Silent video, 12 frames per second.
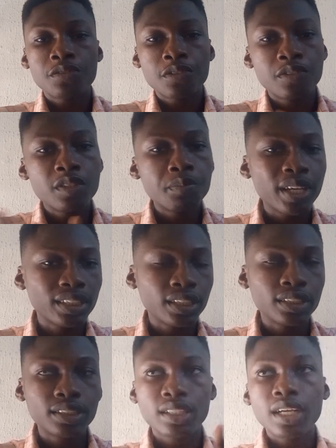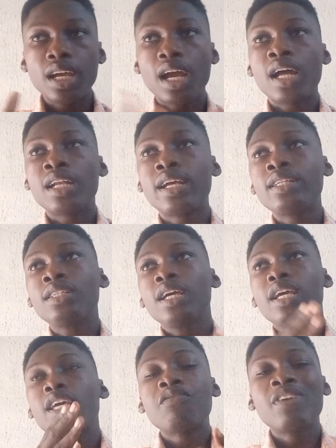50%, and then
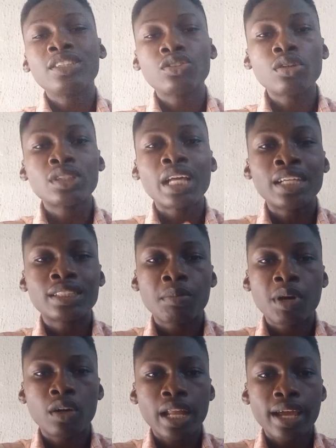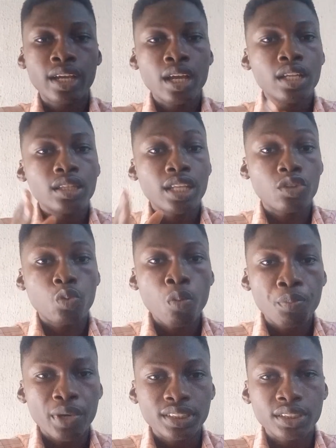investors has about like
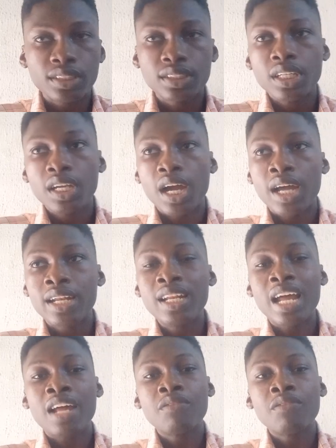81%, and then